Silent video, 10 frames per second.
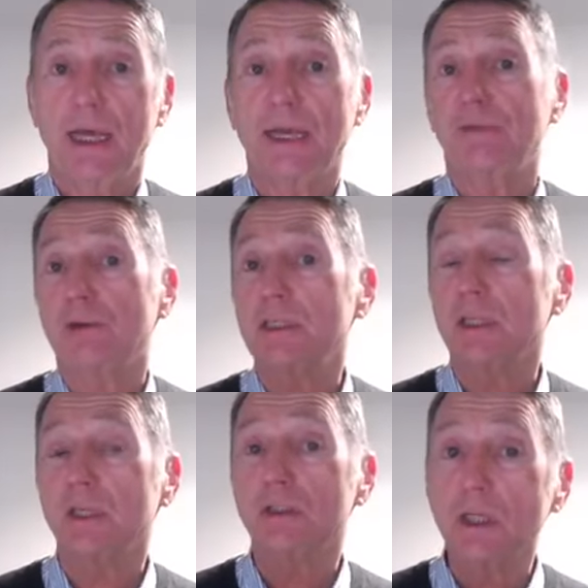And if you're
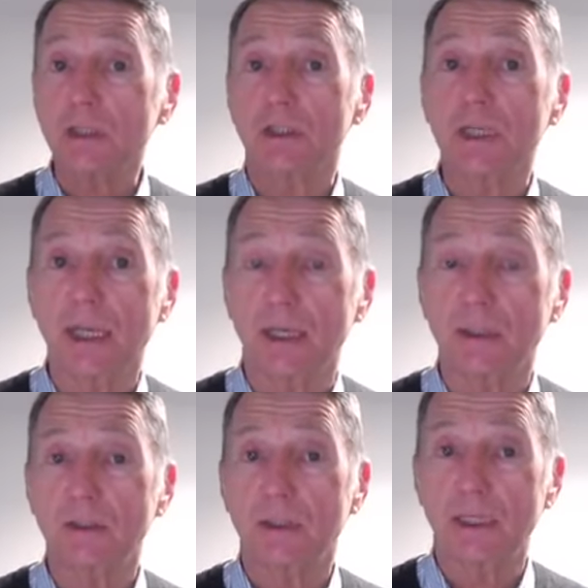eating a junk
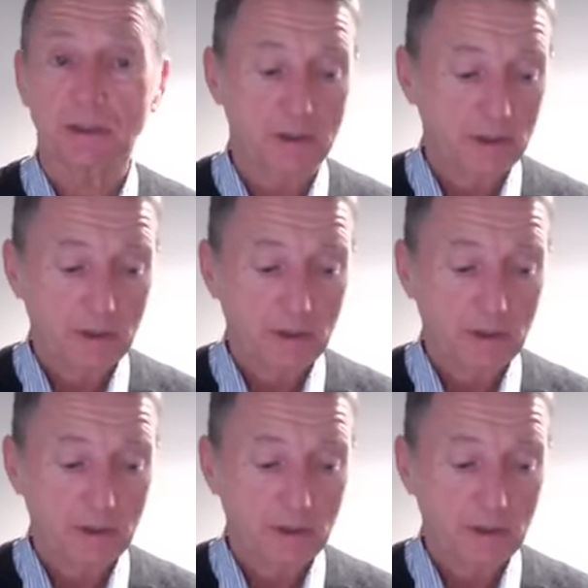diet, that's